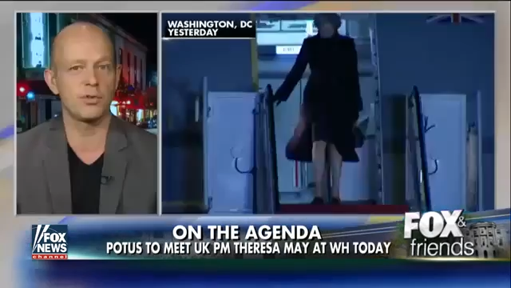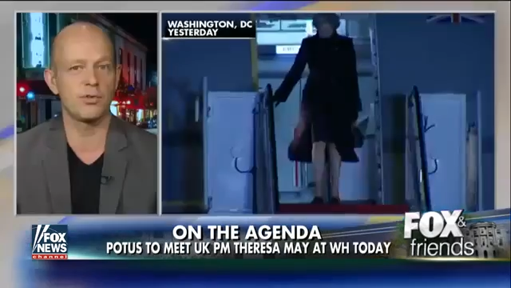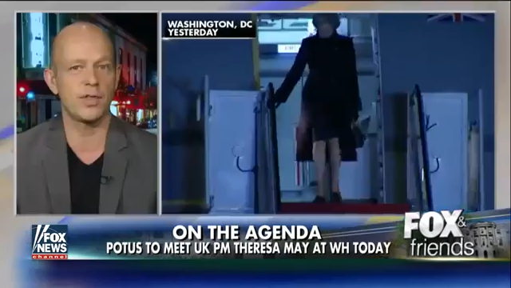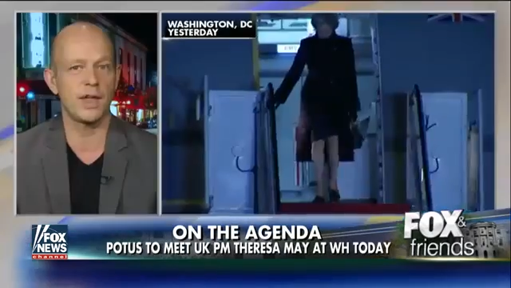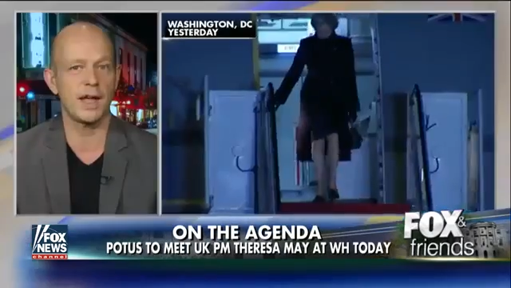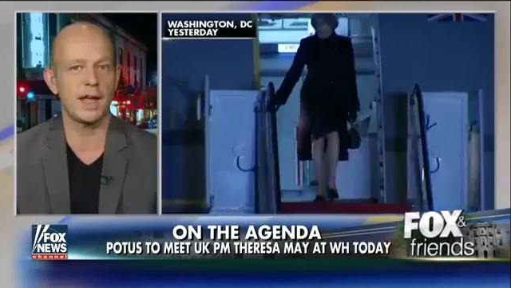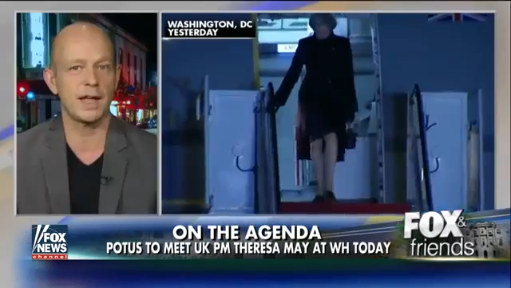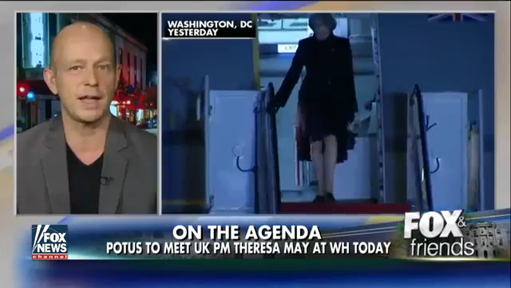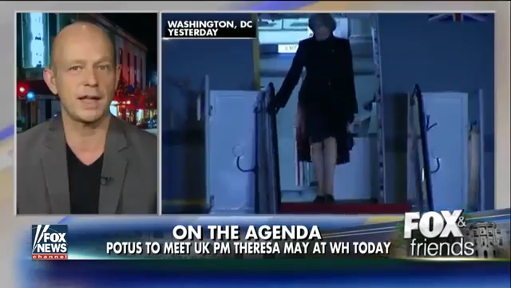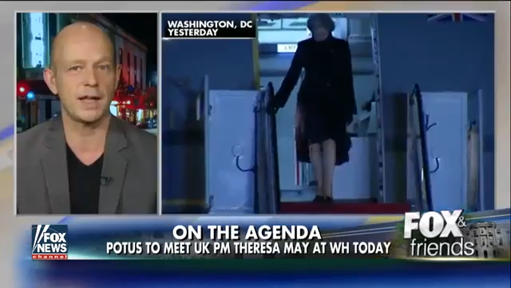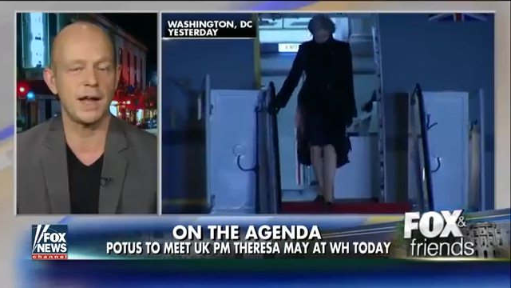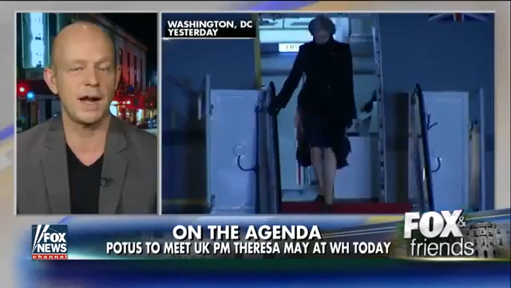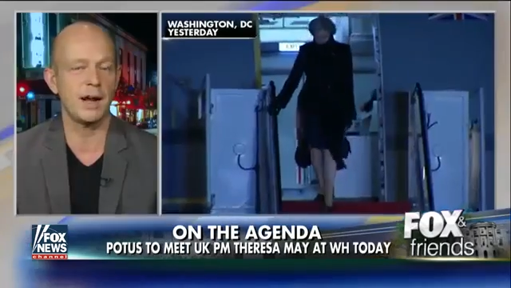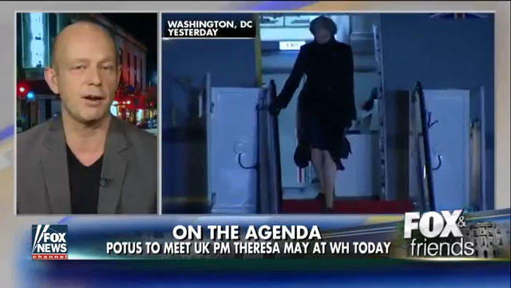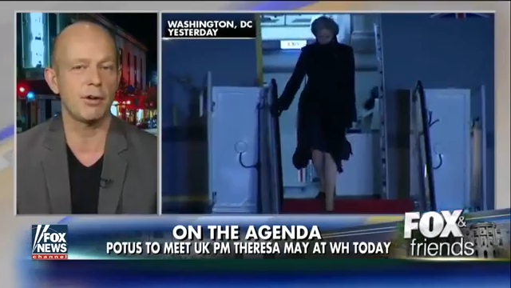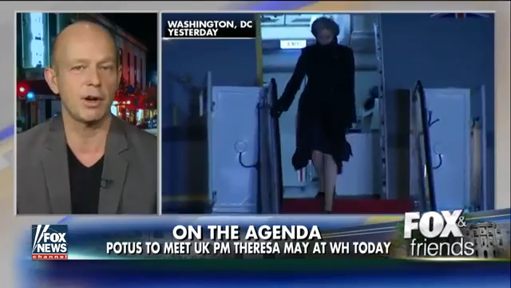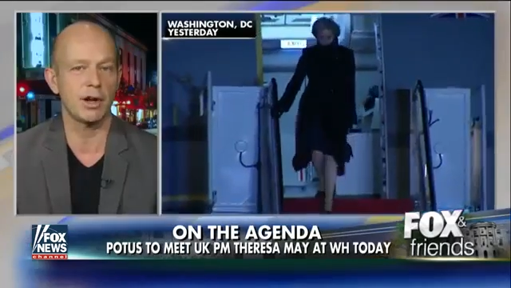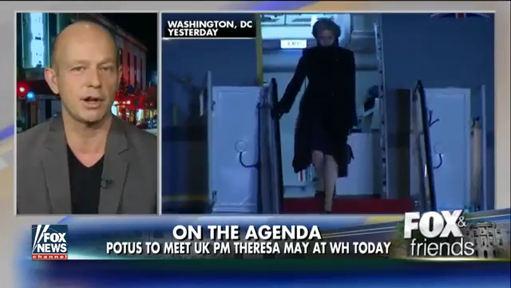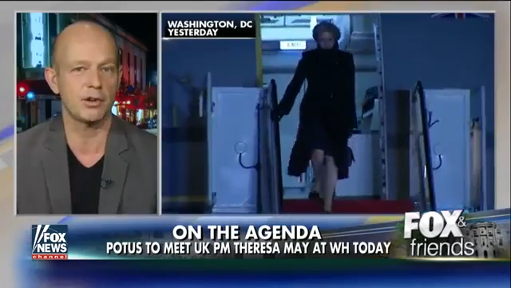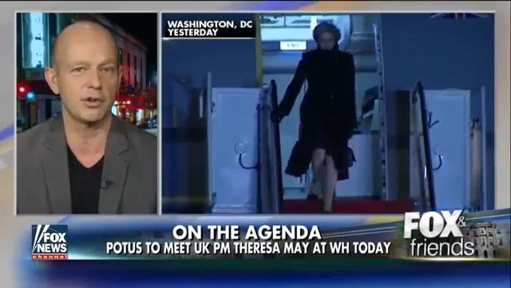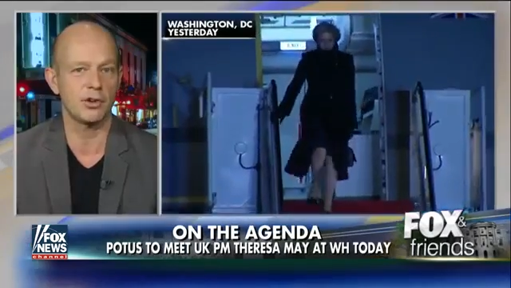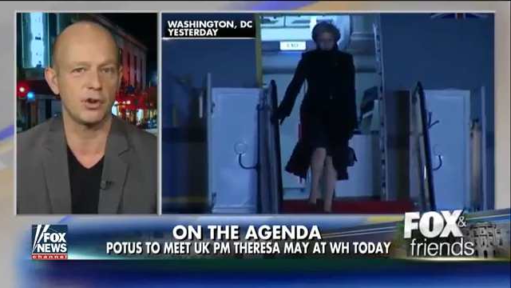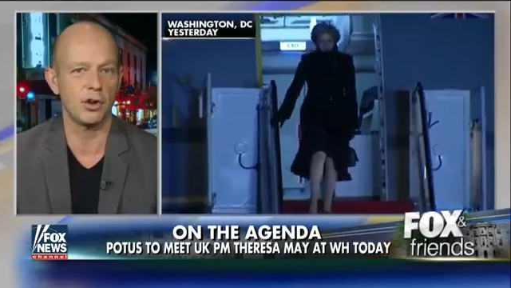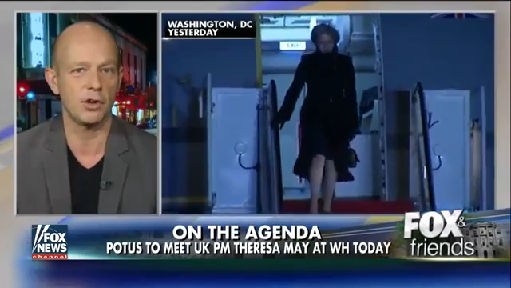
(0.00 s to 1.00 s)
of their
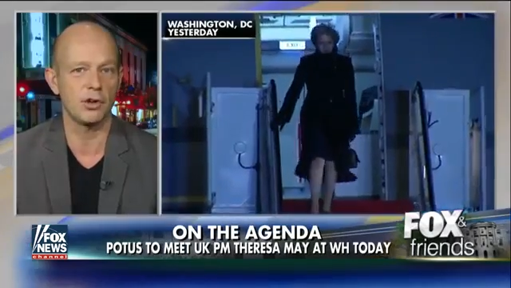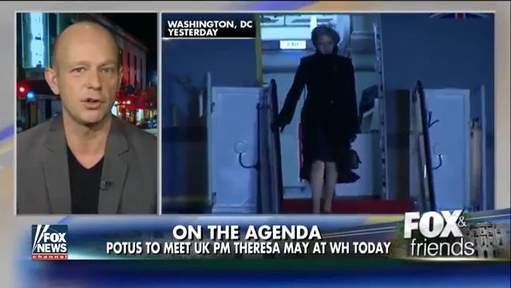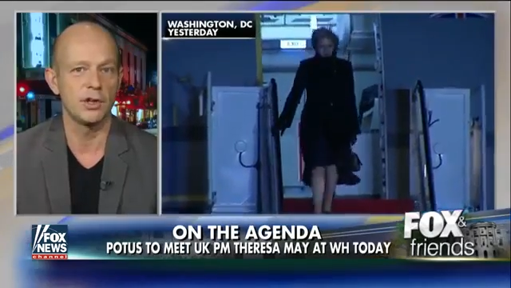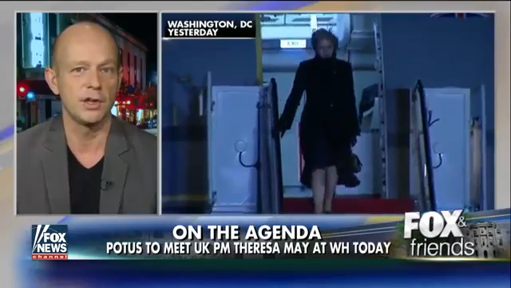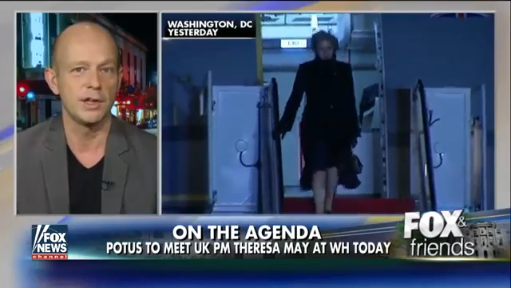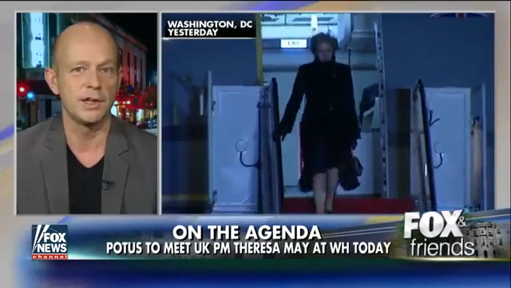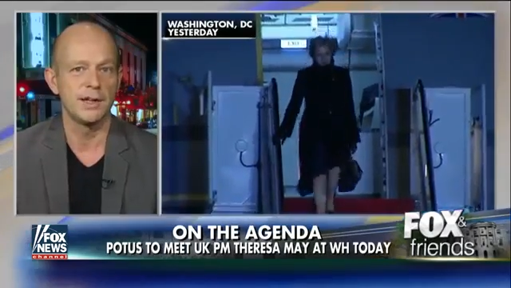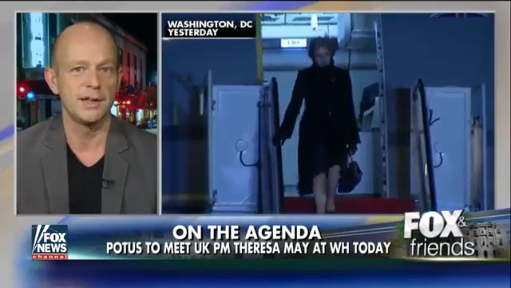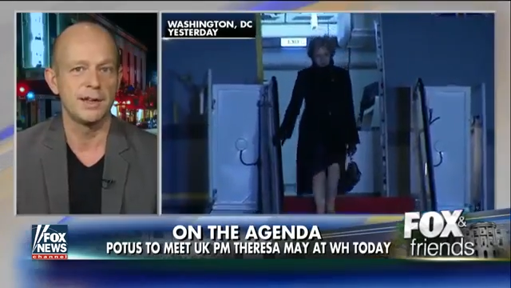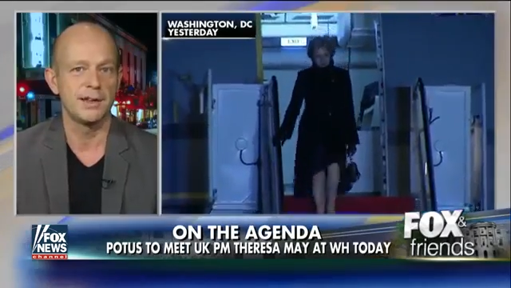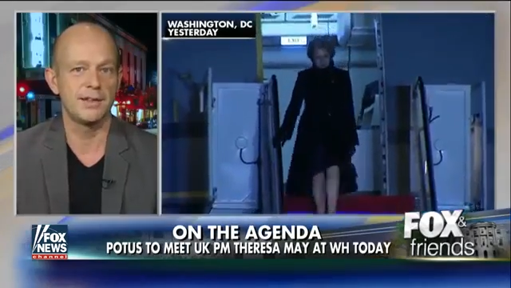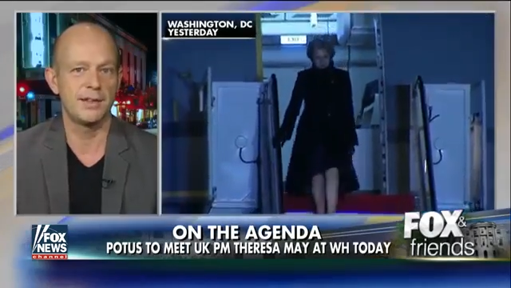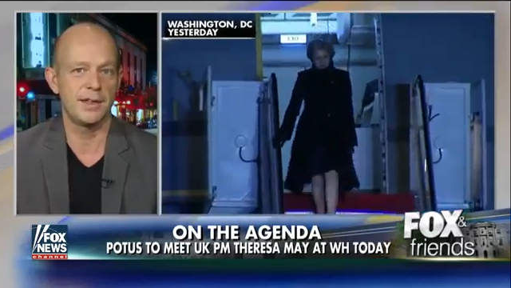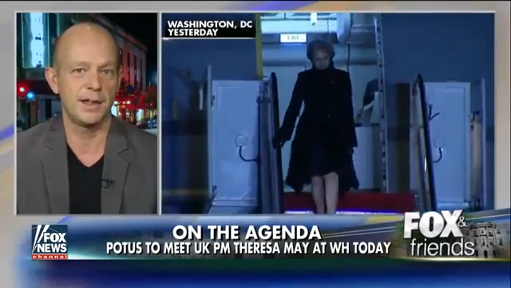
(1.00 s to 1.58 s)
character, right,